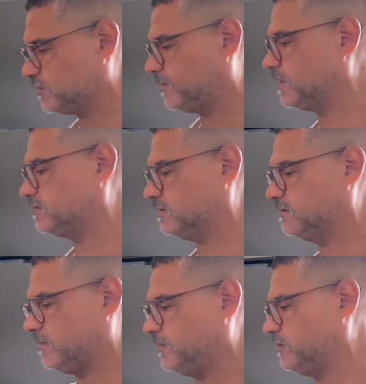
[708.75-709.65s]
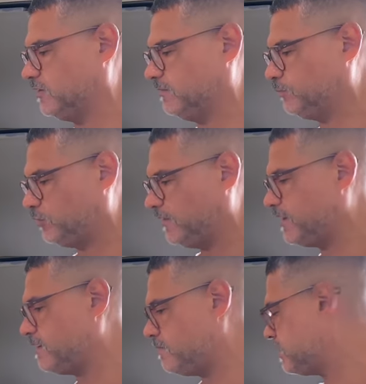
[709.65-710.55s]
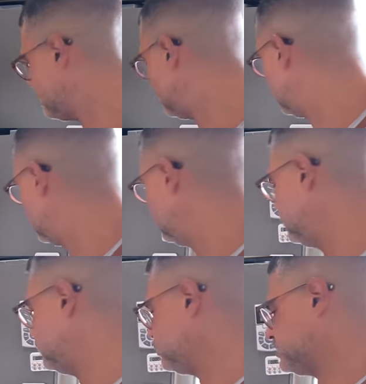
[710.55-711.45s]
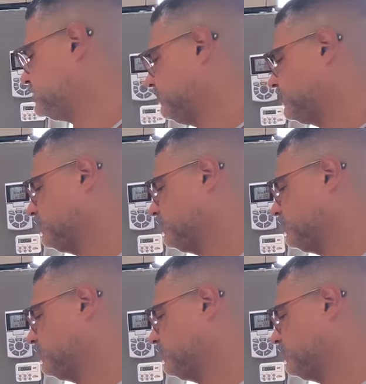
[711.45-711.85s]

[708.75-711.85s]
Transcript: spots on them. I'm gonna go ahead and pull them. Just dump